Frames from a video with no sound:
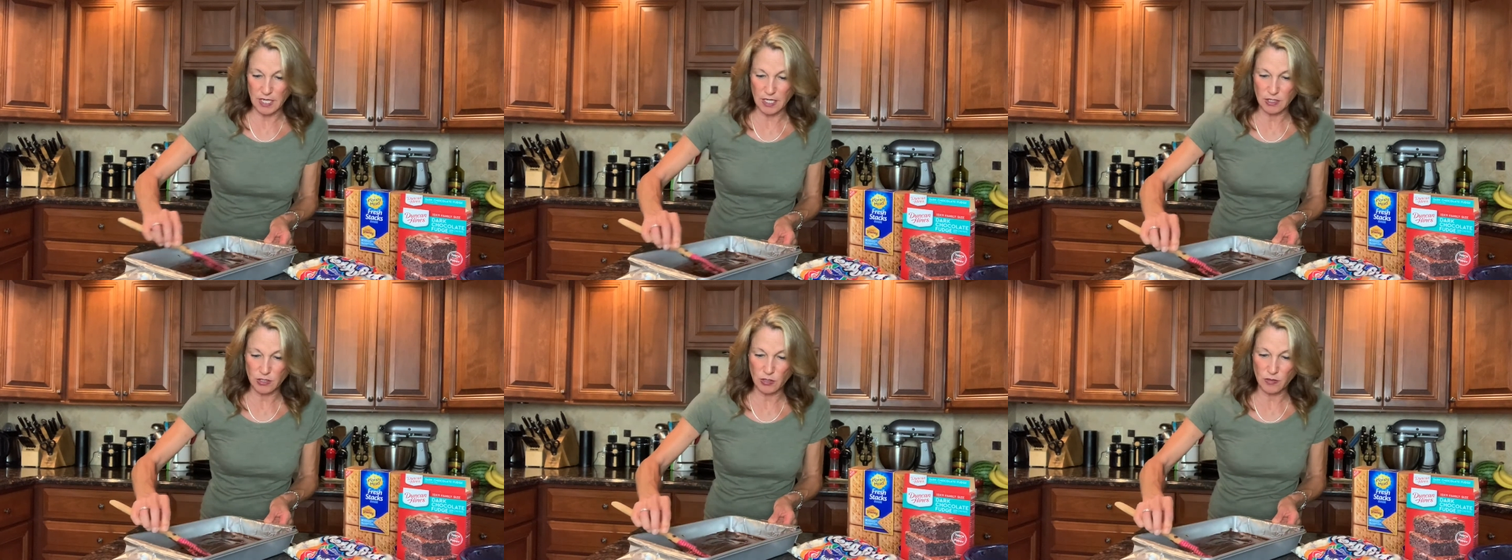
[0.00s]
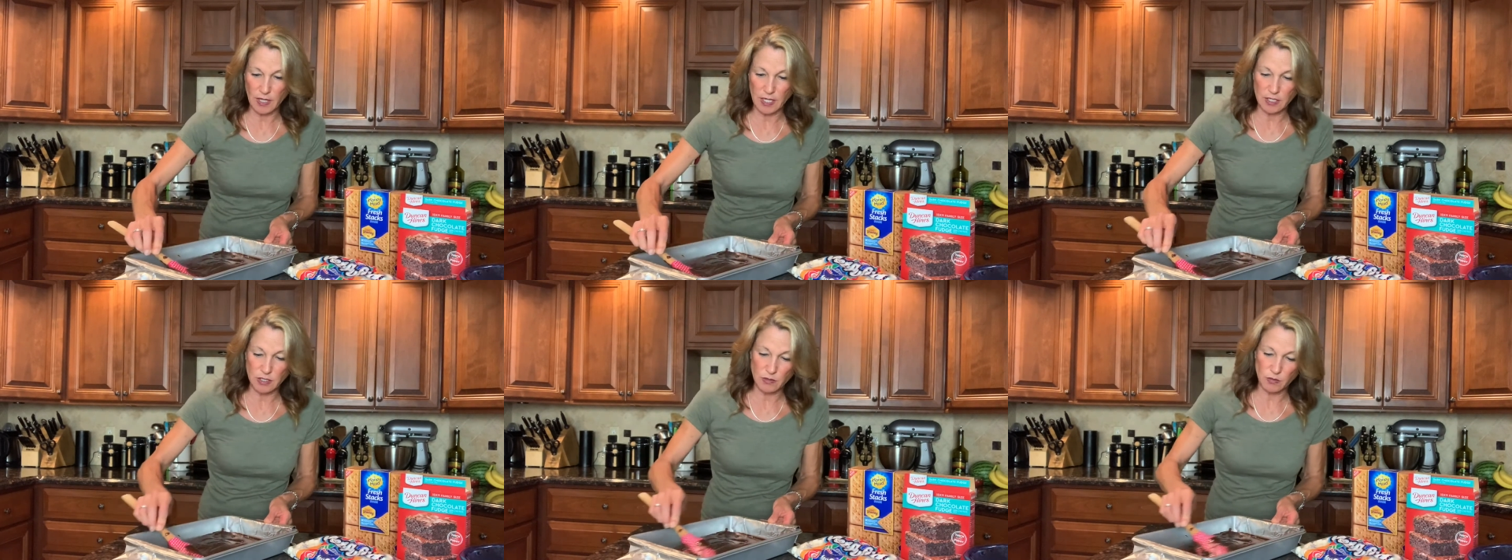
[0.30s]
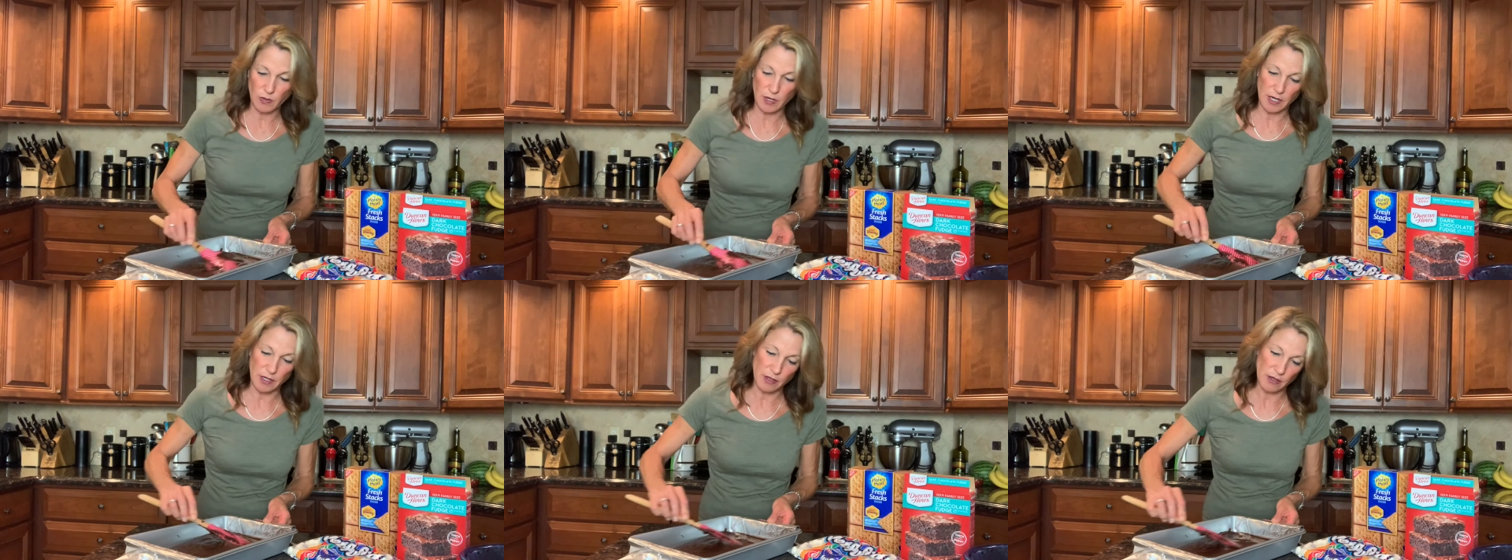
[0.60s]
So that's
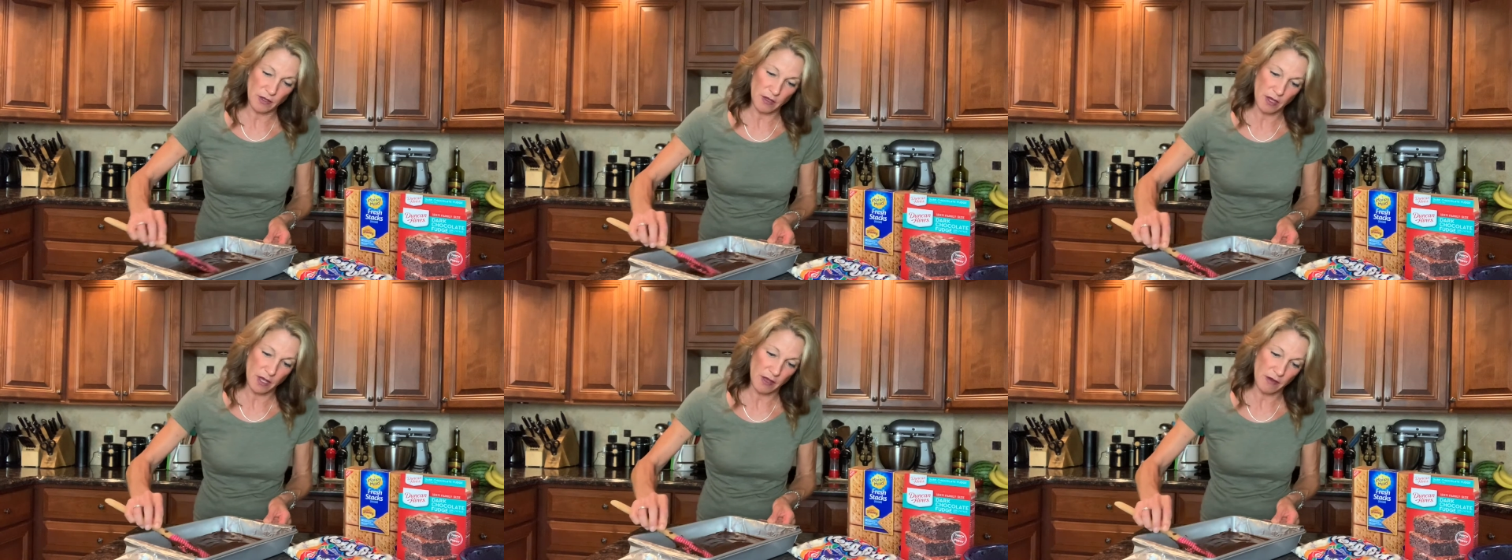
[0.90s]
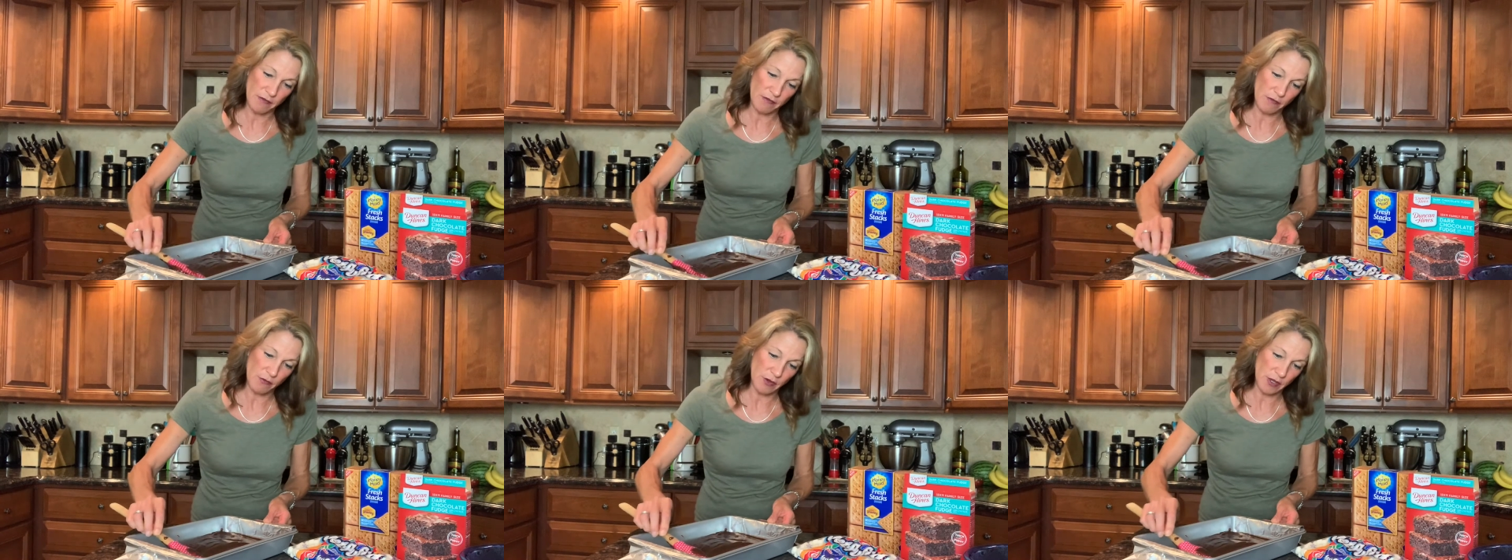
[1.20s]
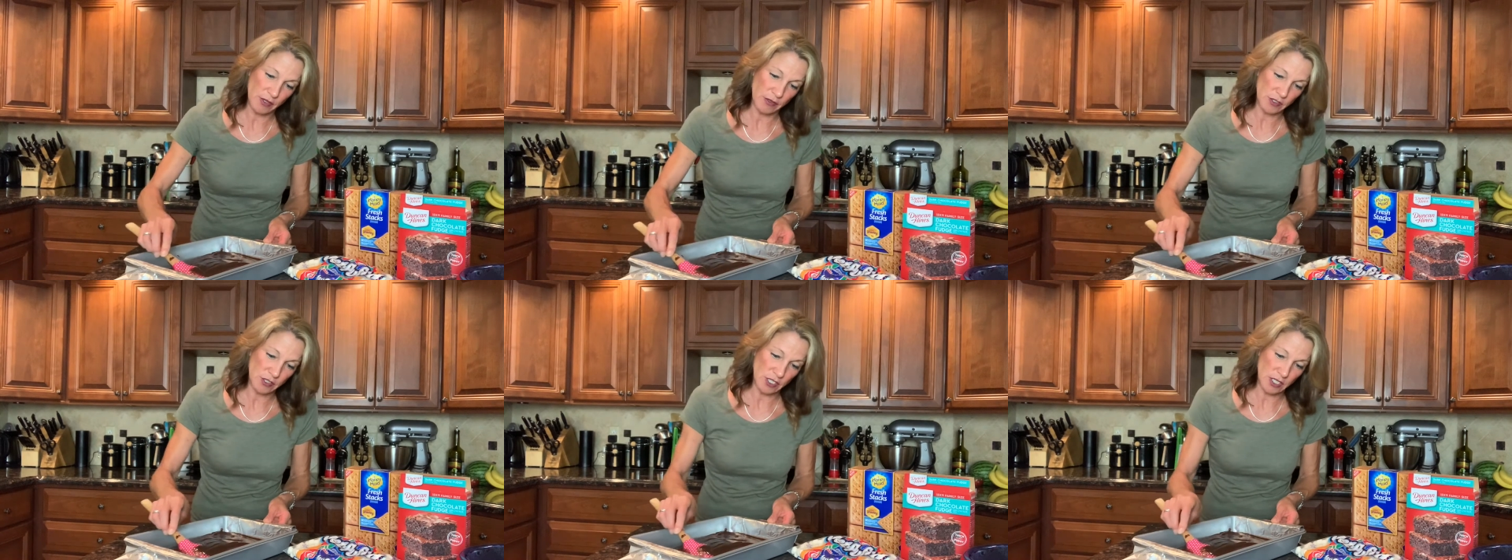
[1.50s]
why the foil
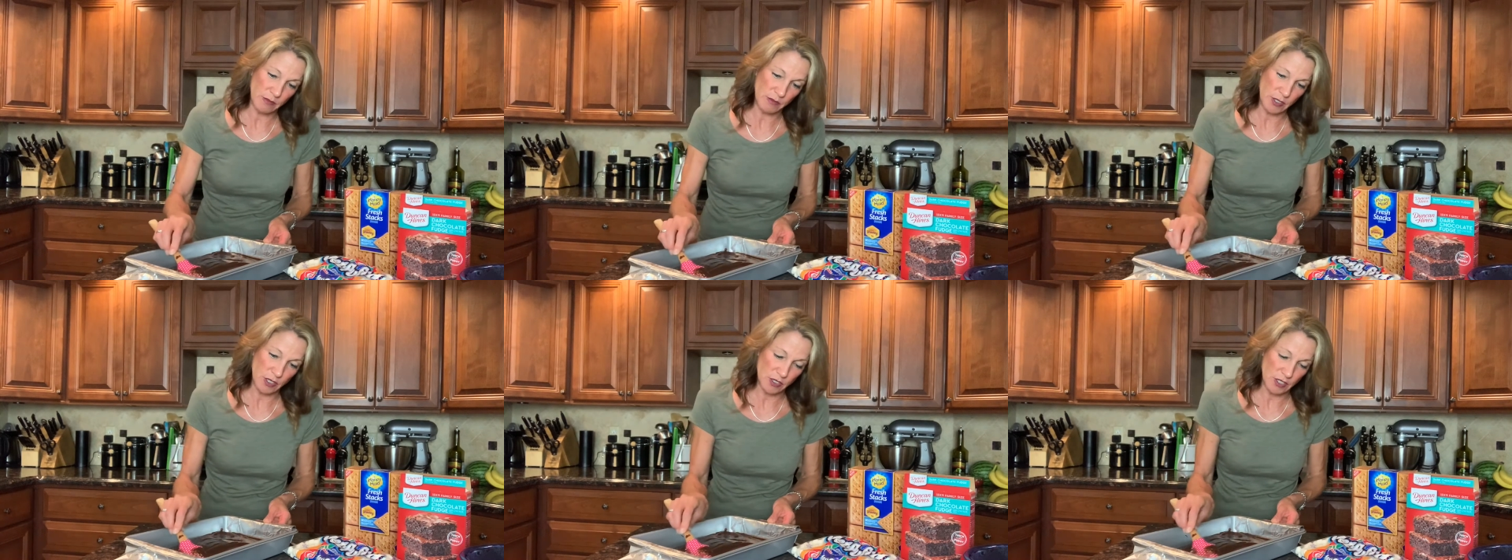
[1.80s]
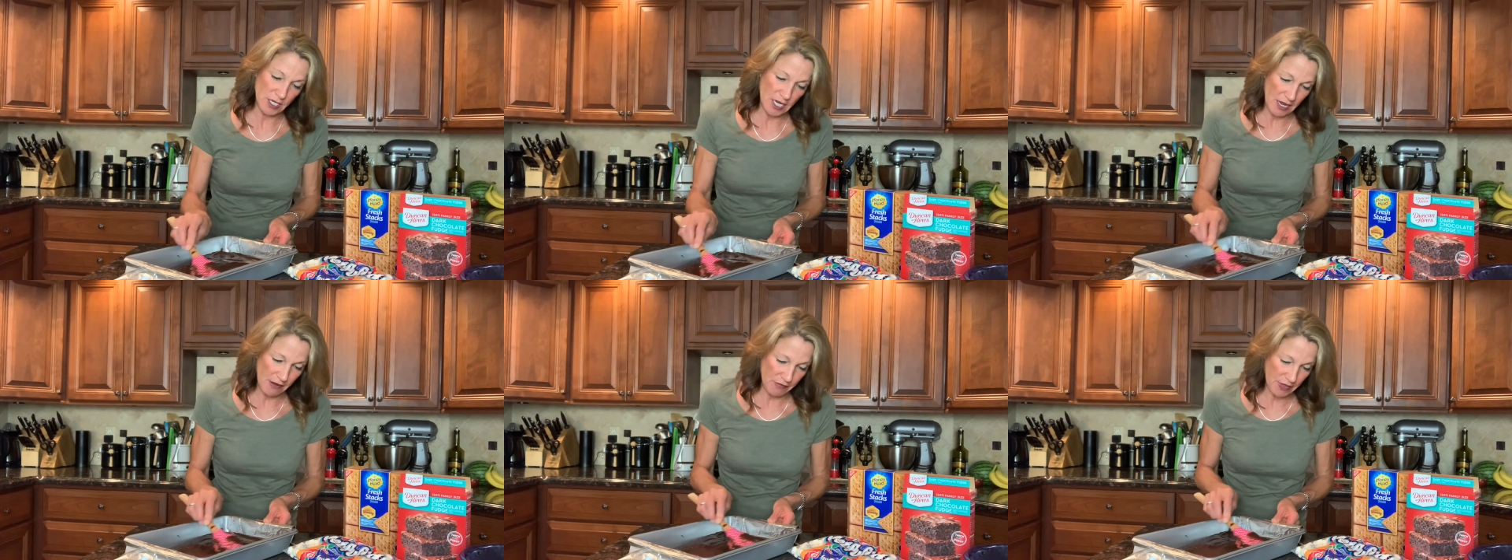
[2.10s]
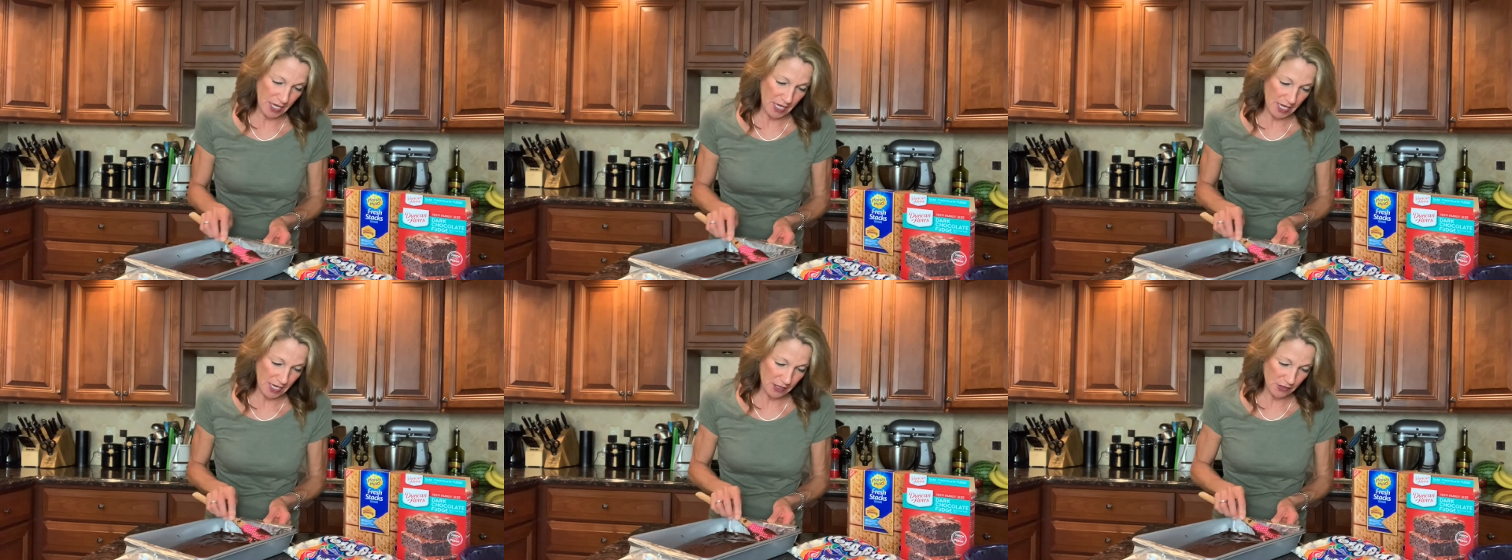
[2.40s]
is going to be good to have the
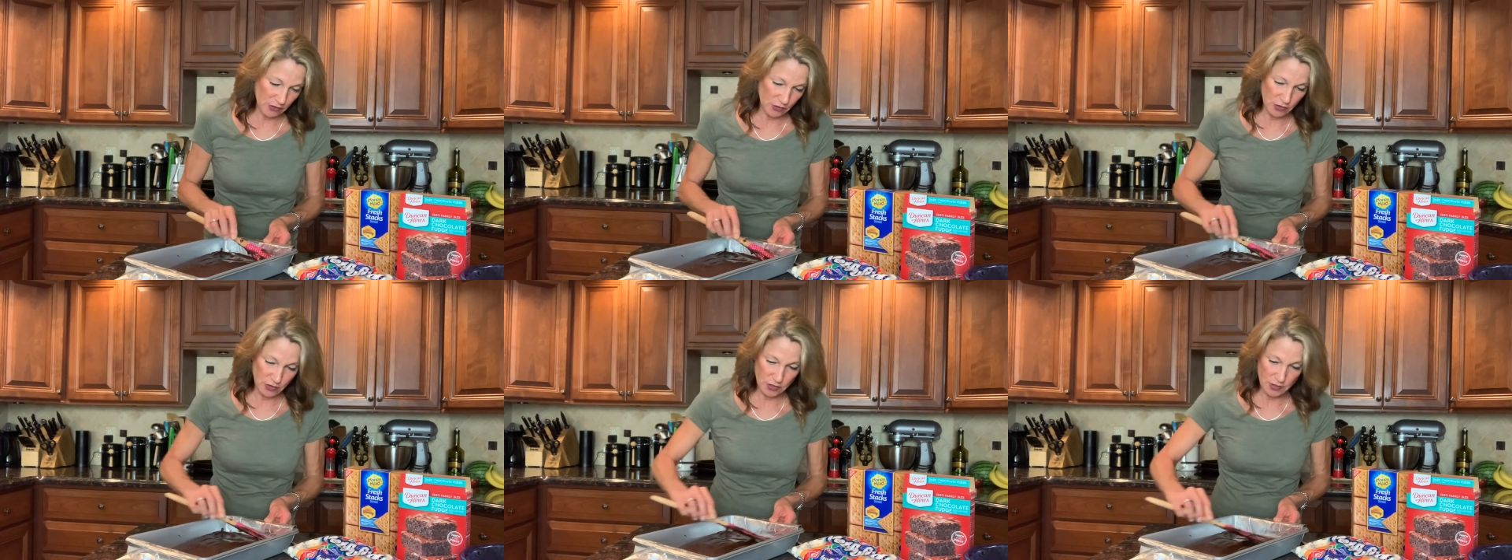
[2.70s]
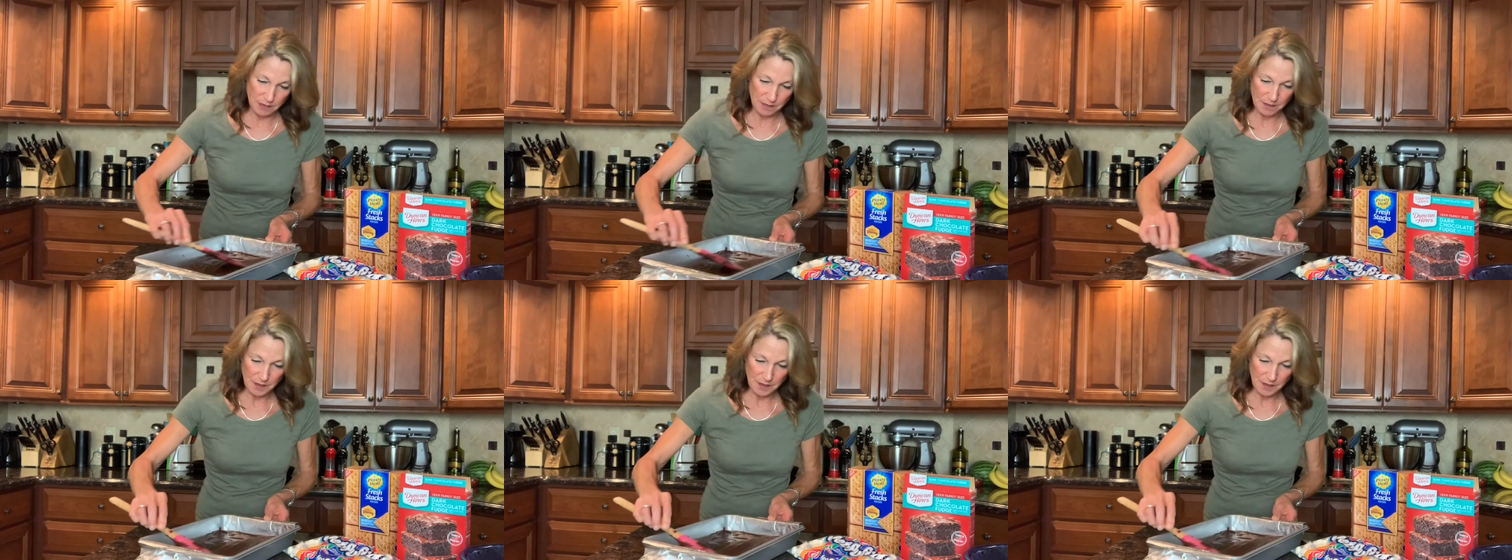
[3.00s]
handles.